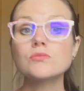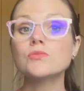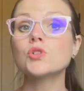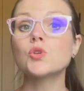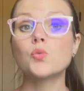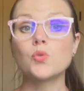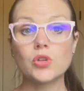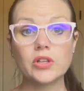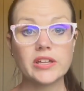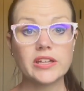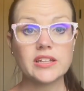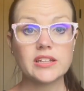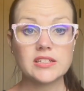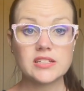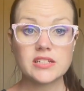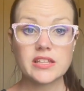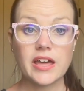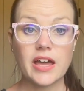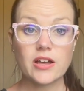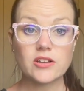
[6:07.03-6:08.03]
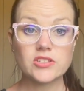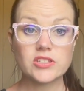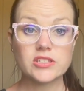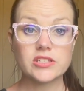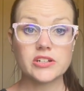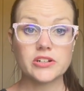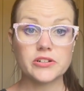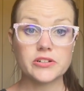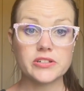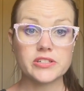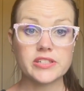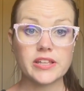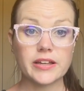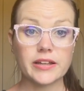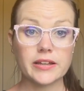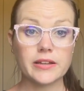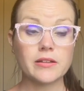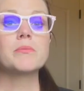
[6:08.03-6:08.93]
We'll get into the houses here in a second.